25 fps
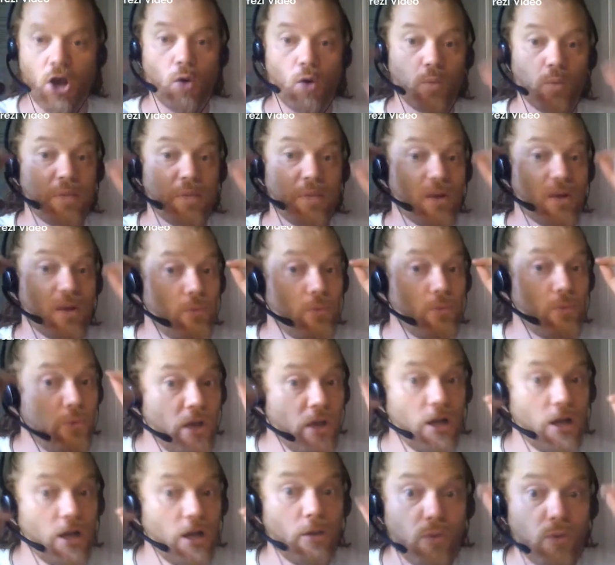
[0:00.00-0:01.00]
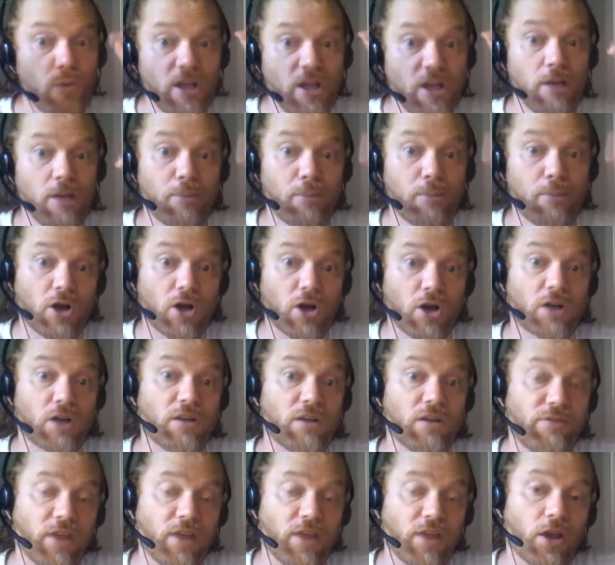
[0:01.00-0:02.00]
would be a really, really
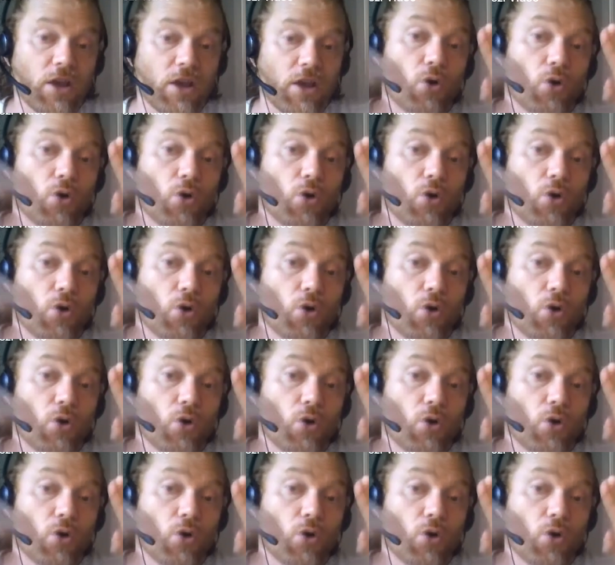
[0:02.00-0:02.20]
productive thing.